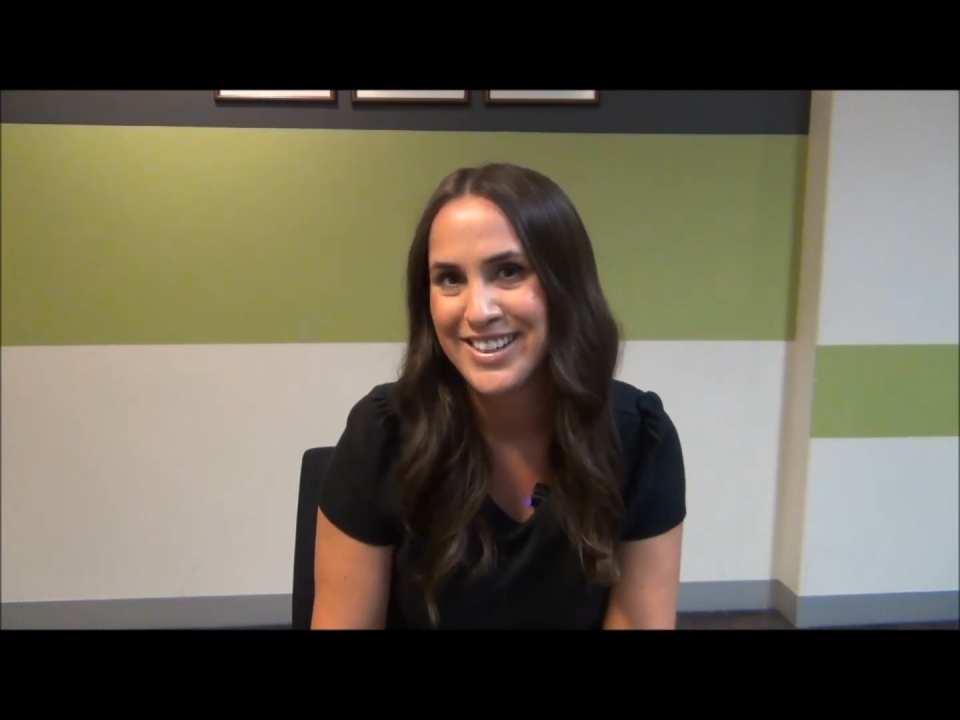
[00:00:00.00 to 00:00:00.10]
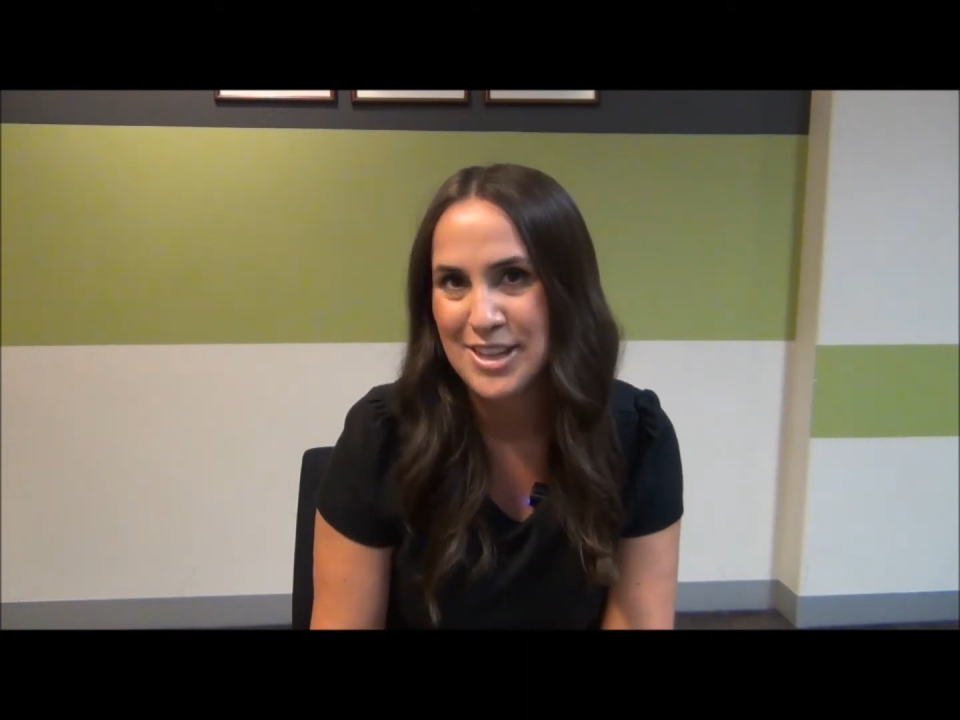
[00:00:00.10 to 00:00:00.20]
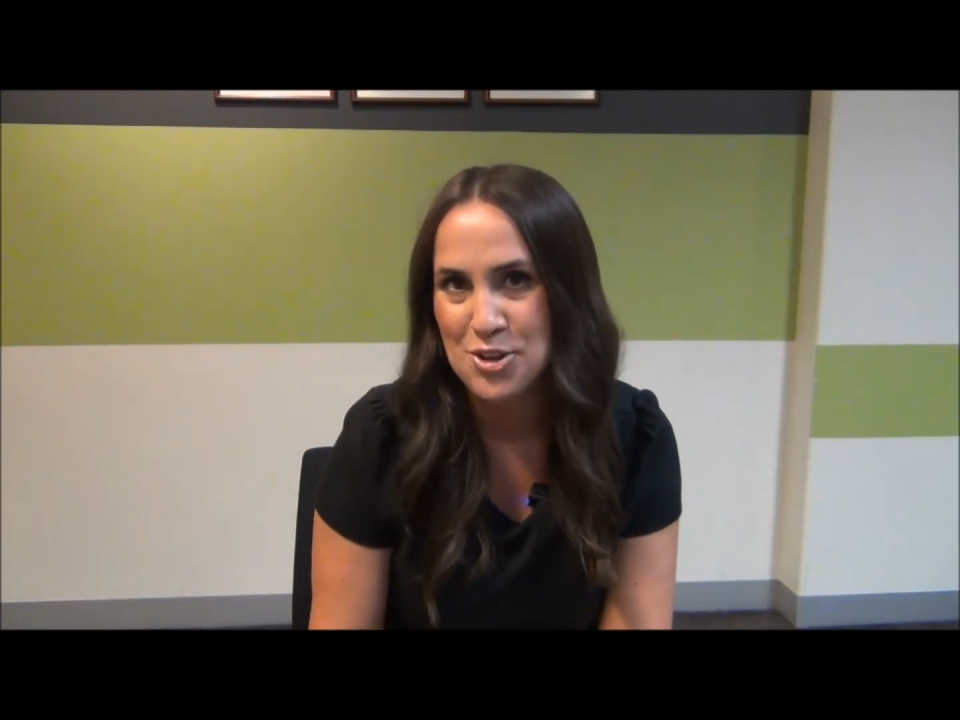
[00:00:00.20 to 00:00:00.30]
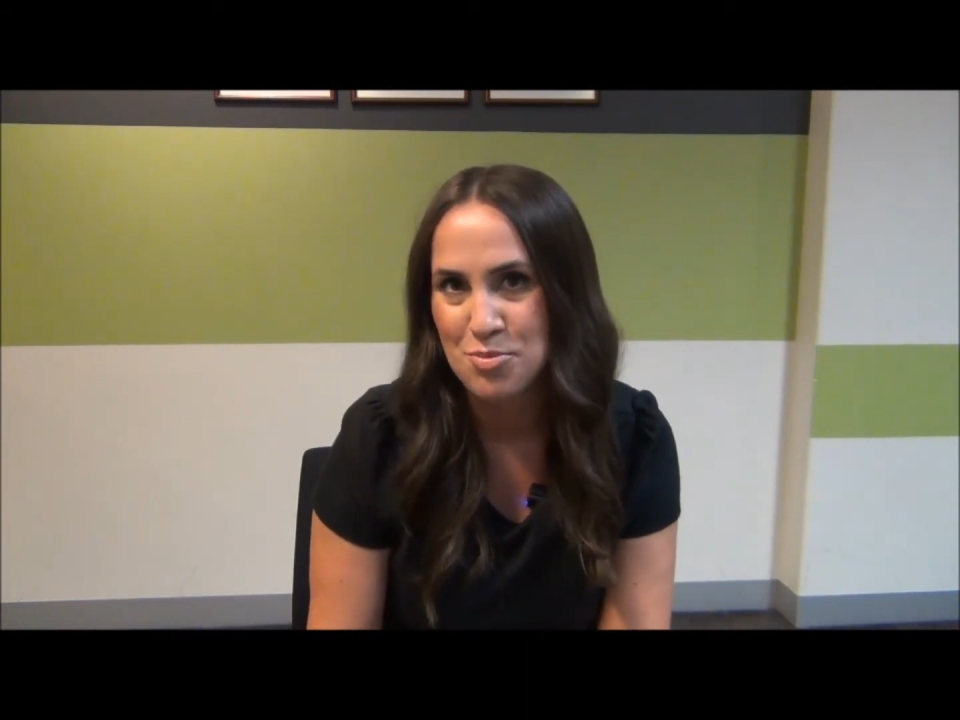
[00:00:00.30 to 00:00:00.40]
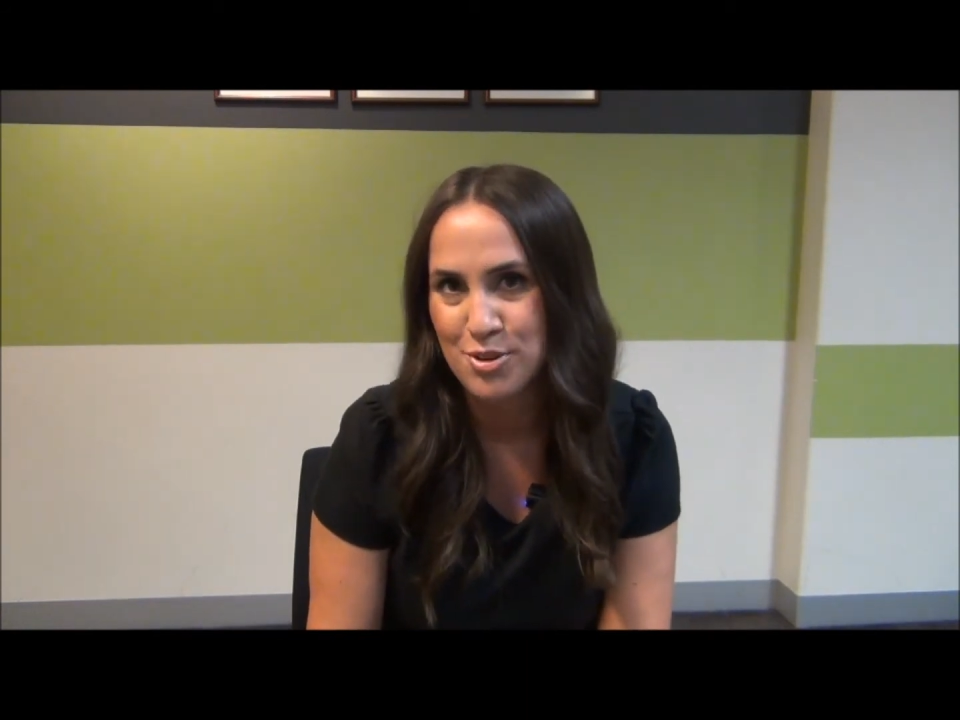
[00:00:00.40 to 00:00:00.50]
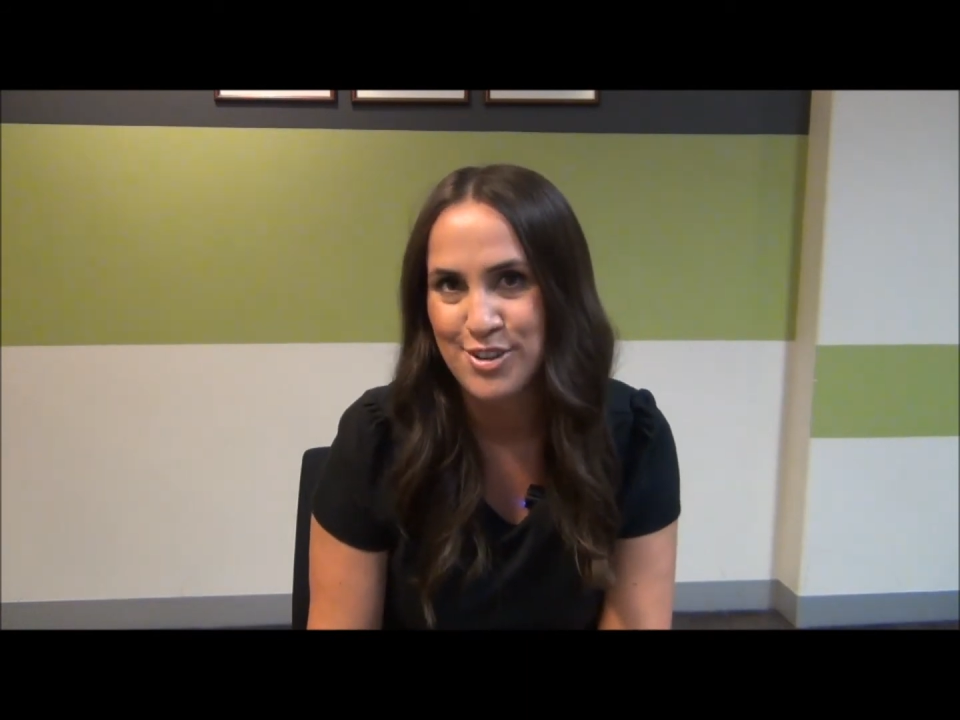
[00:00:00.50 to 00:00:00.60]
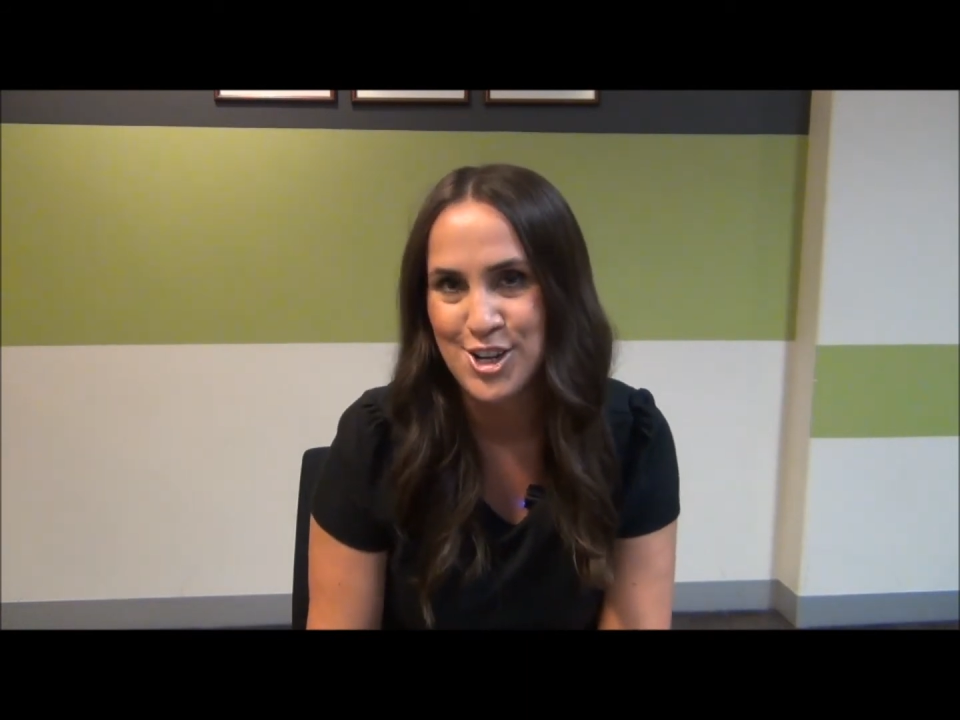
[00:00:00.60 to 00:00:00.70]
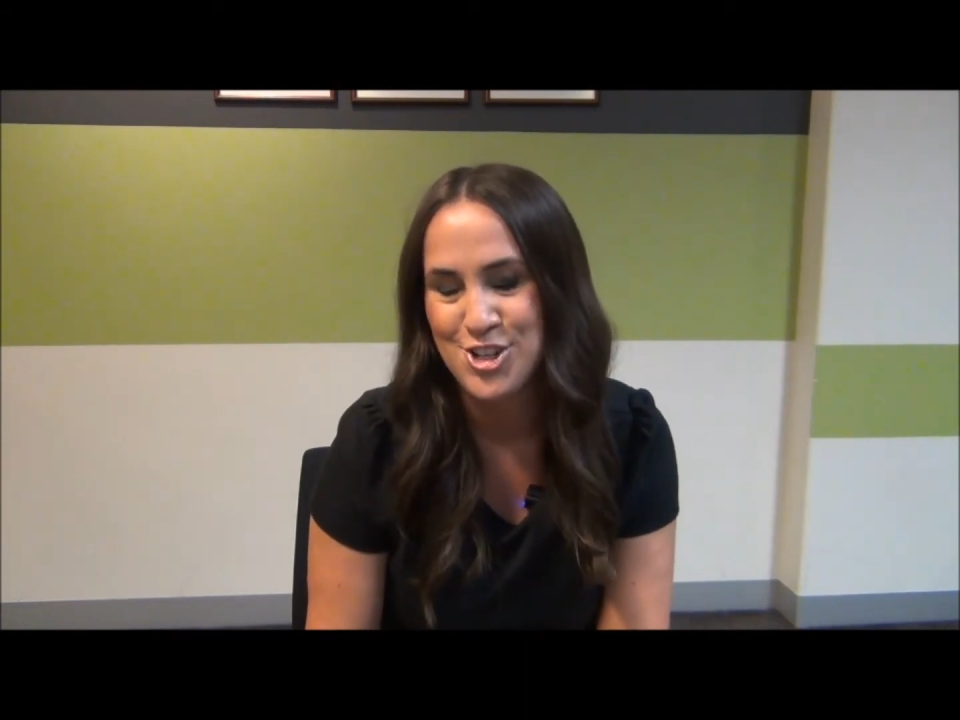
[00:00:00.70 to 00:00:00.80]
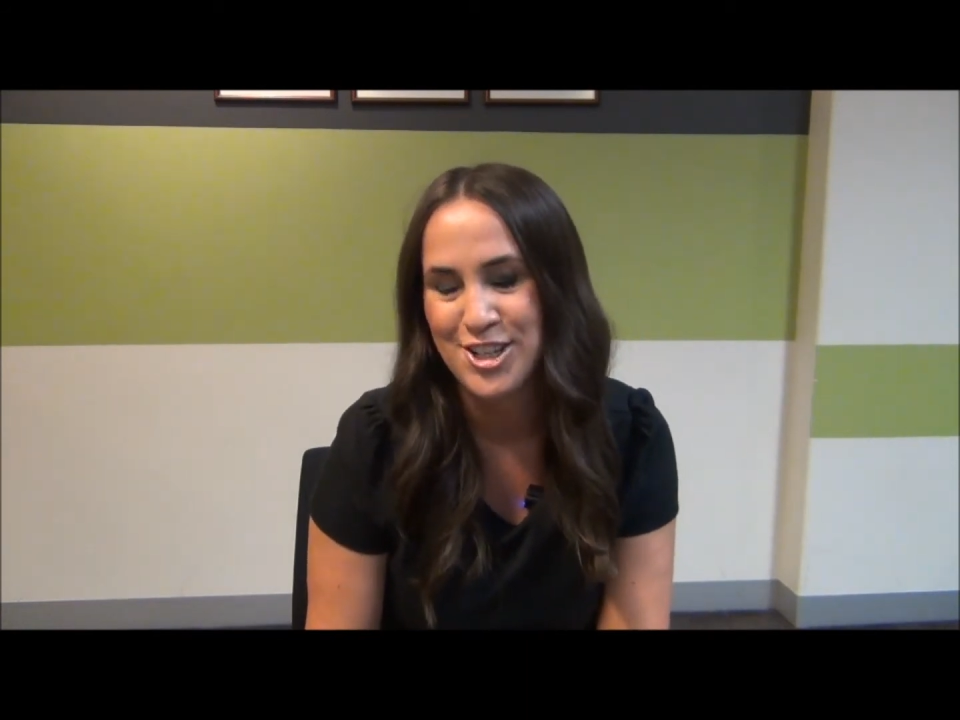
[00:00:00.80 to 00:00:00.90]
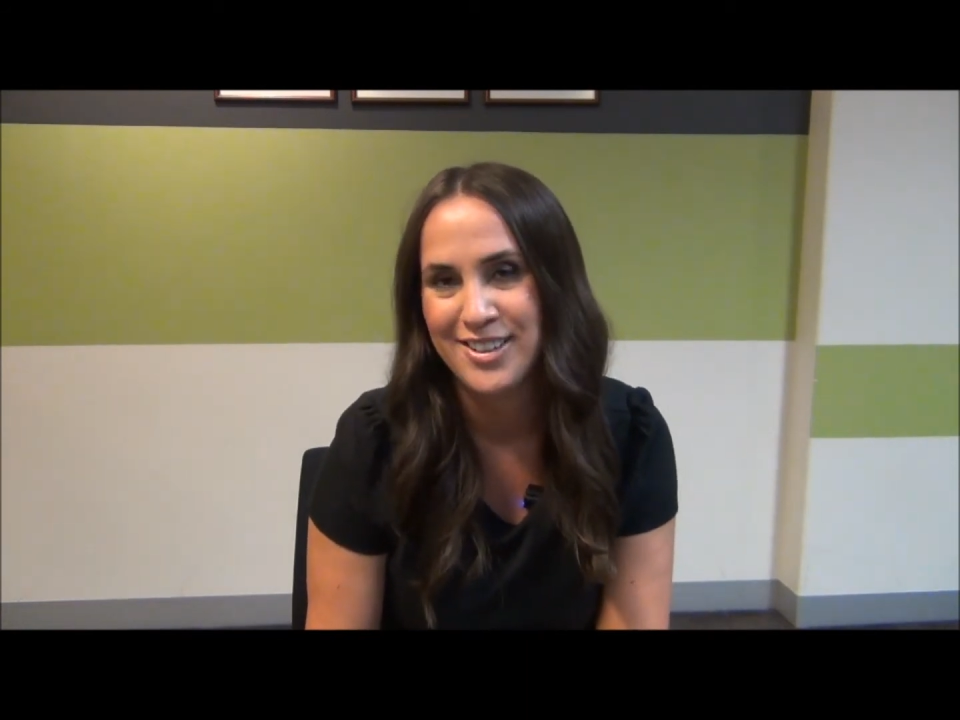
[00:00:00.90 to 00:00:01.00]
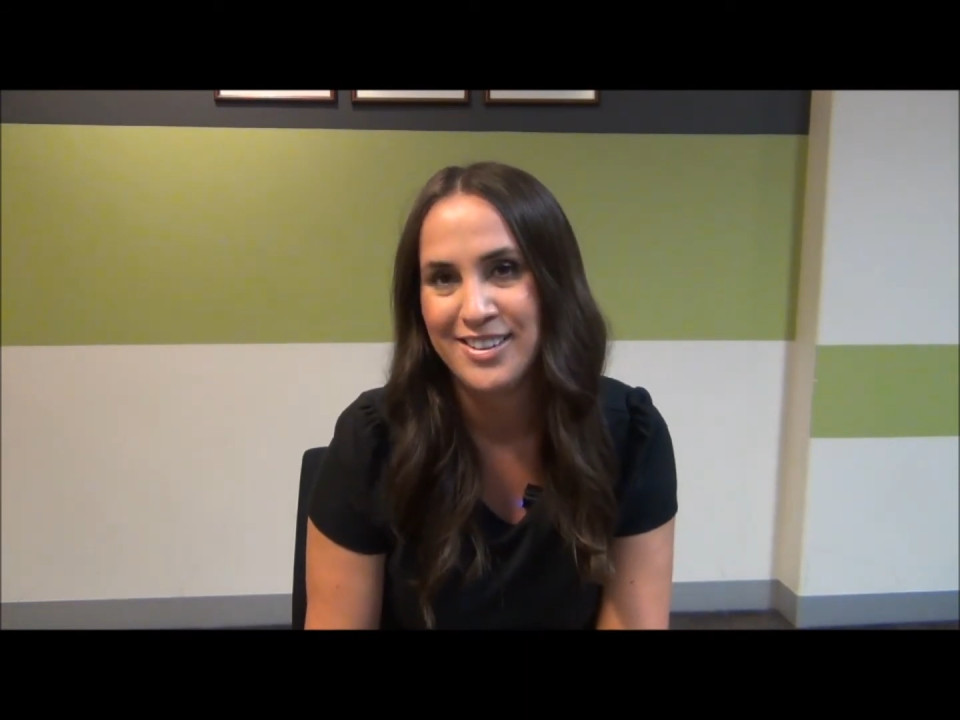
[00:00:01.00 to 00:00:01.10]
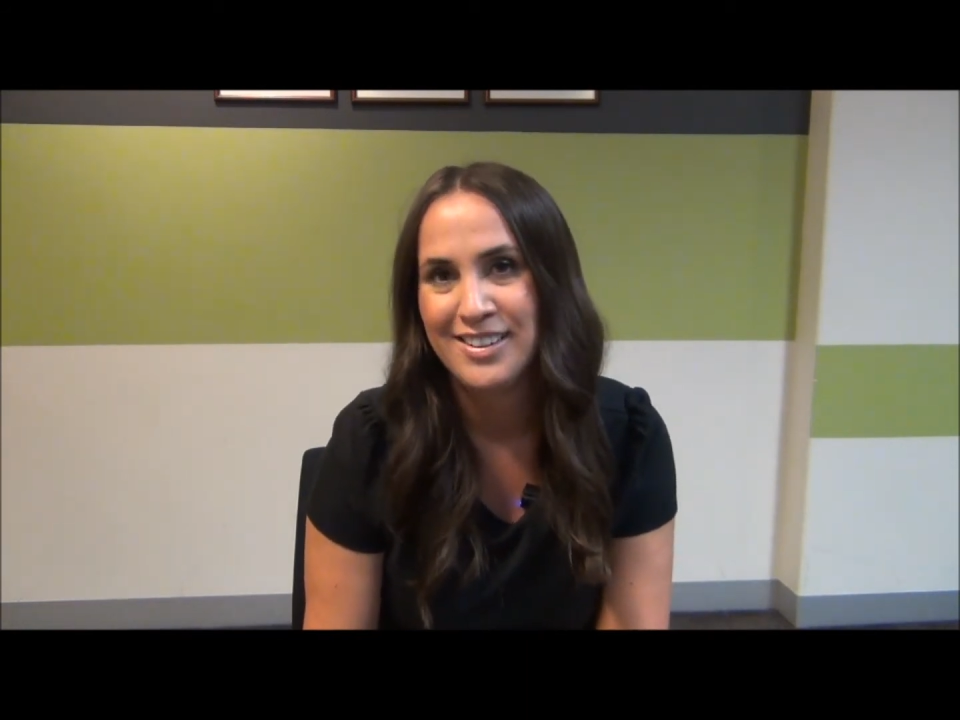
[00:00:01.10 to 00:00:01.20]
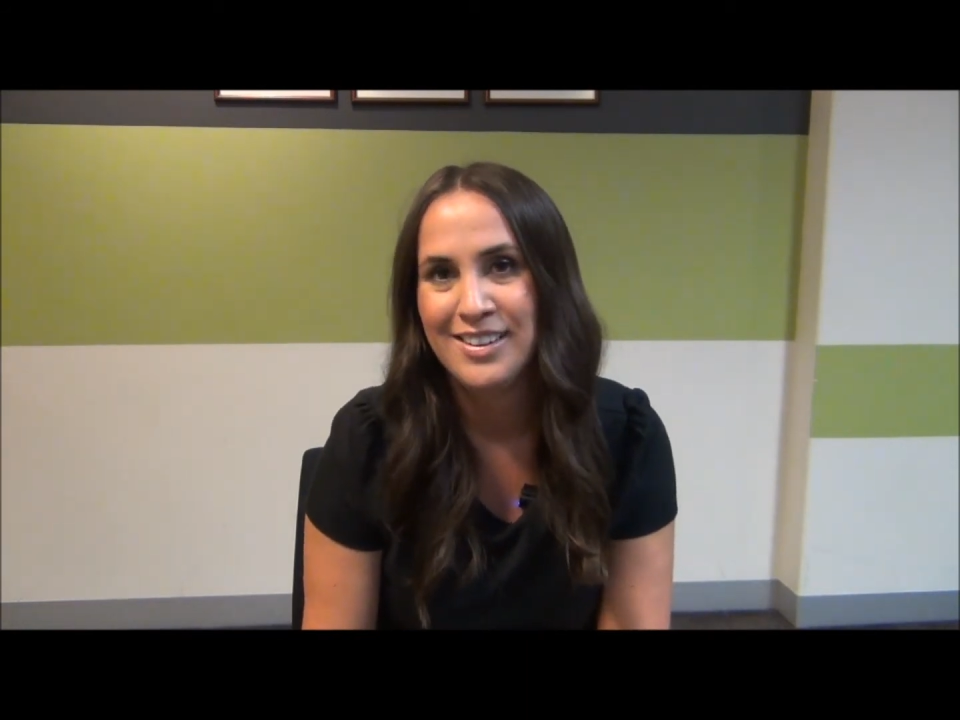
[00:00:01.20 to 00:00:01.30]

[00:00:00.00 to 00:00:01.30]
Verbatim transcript: the legal profession.